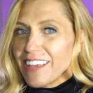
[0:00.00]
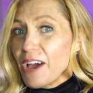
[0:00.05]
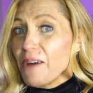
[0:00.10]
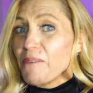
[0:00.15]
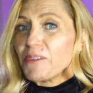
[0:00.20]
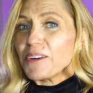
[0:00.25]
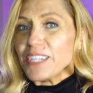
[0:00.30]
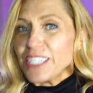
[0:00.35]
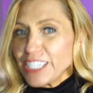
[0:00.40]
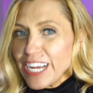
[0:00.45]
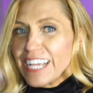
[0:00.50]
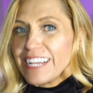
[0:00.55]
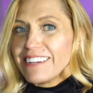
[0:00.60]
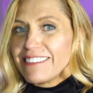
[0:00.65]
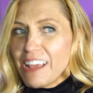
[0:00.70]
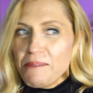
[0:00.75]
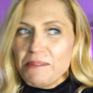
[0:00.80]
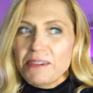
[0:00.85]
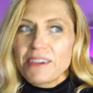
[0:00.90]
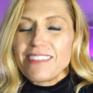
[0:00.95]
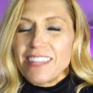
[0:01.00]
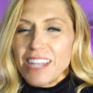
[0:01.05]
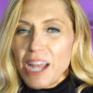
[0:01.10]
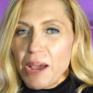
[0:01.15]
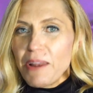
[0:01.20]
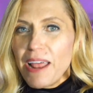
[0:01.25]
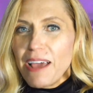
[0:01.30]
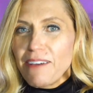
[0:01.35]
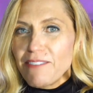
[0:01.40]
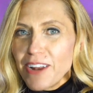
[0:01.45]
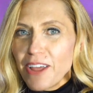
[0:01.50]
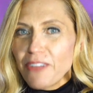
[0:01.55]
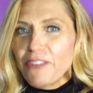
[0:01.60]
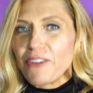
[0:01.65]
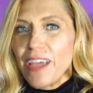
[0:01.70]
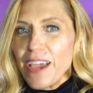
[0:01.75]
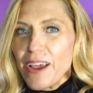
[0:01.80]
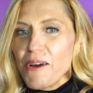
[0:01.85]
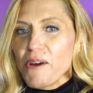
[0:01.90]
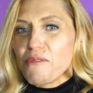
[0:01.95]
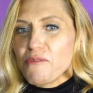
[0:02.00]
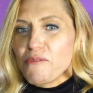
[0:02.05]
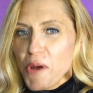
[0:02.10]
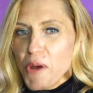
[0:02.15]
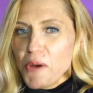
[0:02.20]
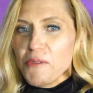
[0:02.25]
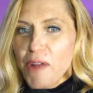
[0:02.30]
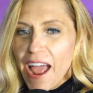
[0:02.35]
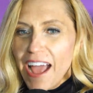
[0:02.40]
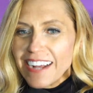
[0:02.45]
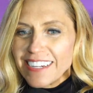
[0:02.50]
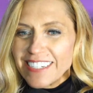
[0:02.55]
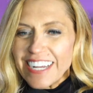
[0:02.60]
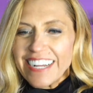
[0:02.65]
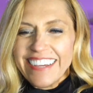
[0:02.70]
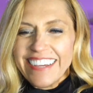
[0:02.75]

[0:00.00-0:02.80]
I wouldn't change that because then I would have another layer of road rash.